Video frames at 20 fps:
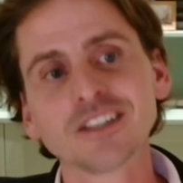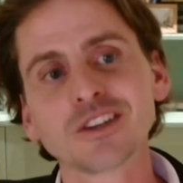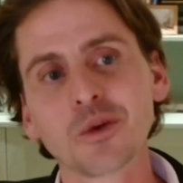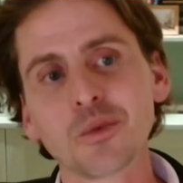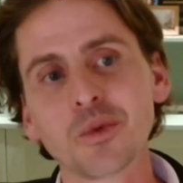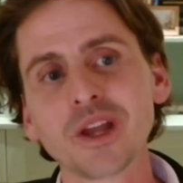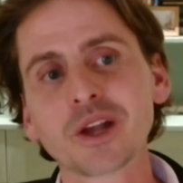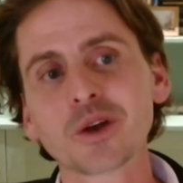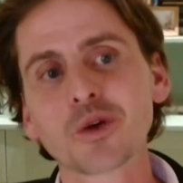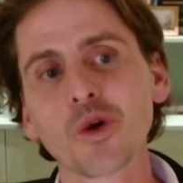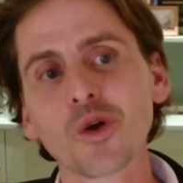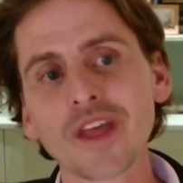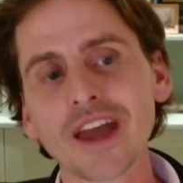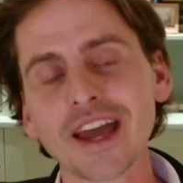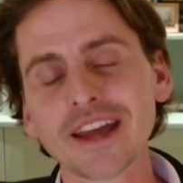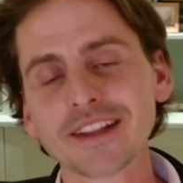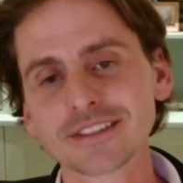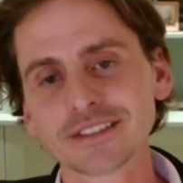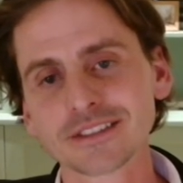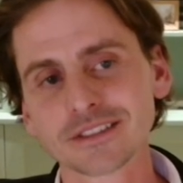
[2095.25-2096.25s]
So we call
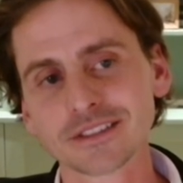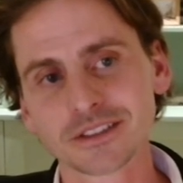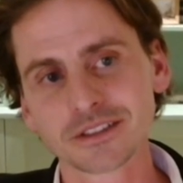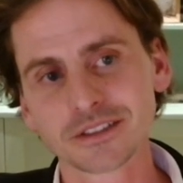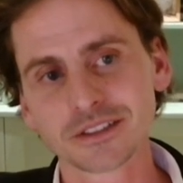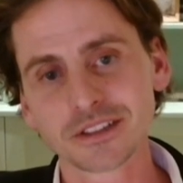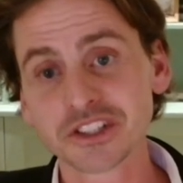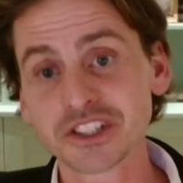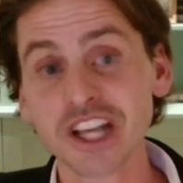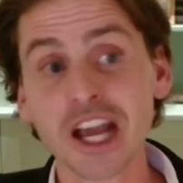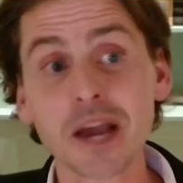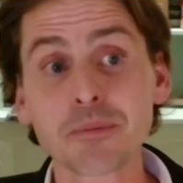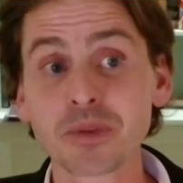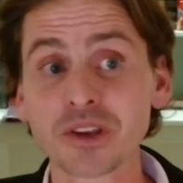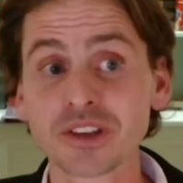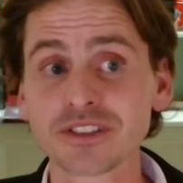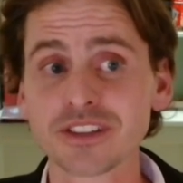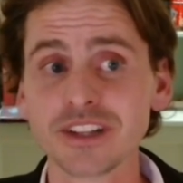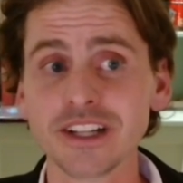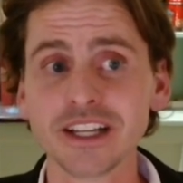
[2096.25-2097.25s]
that the
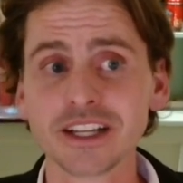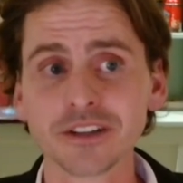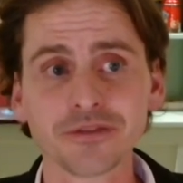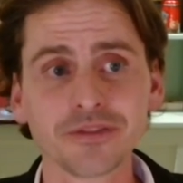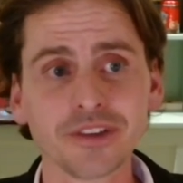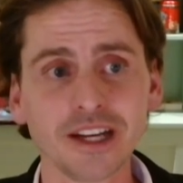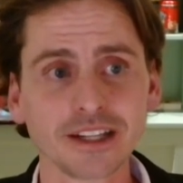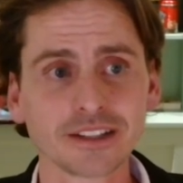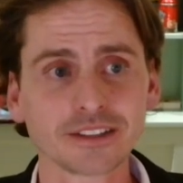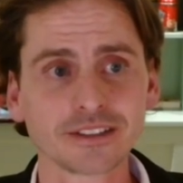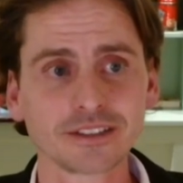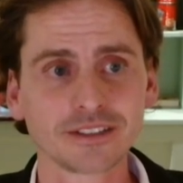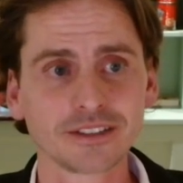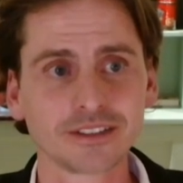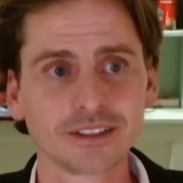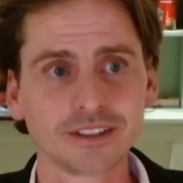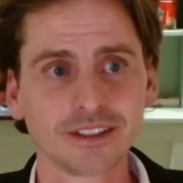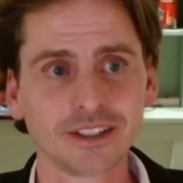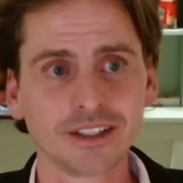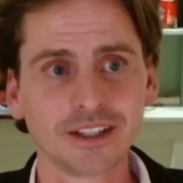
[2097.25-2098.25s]
Champions League effect,
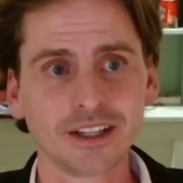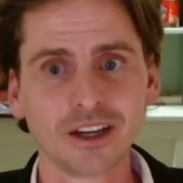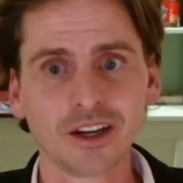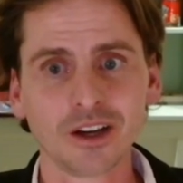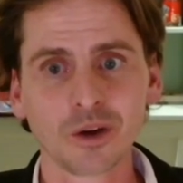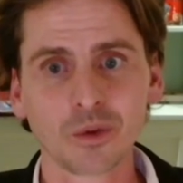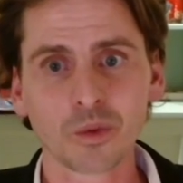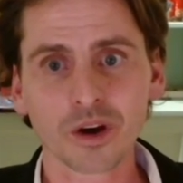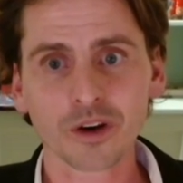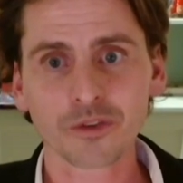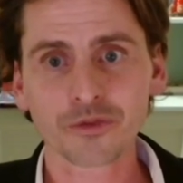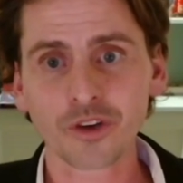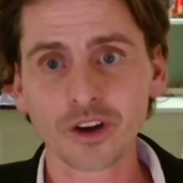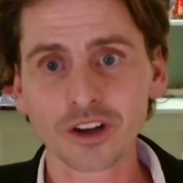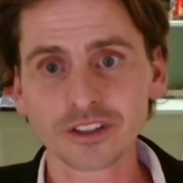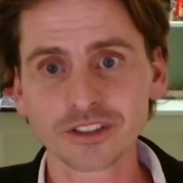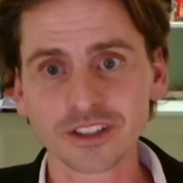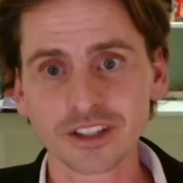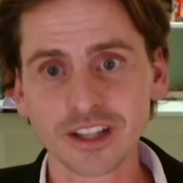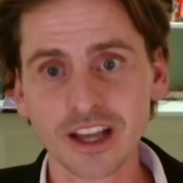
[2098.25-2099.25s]
where
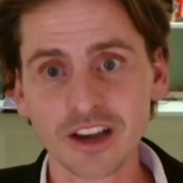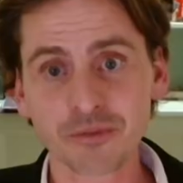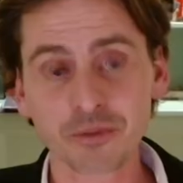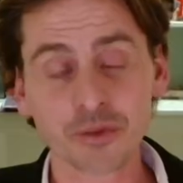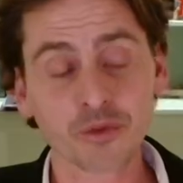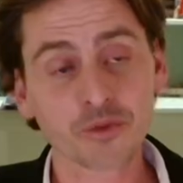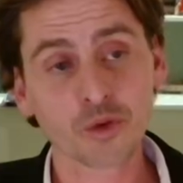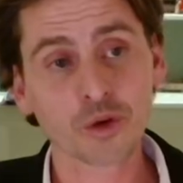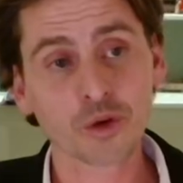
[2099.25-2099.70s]
funds that have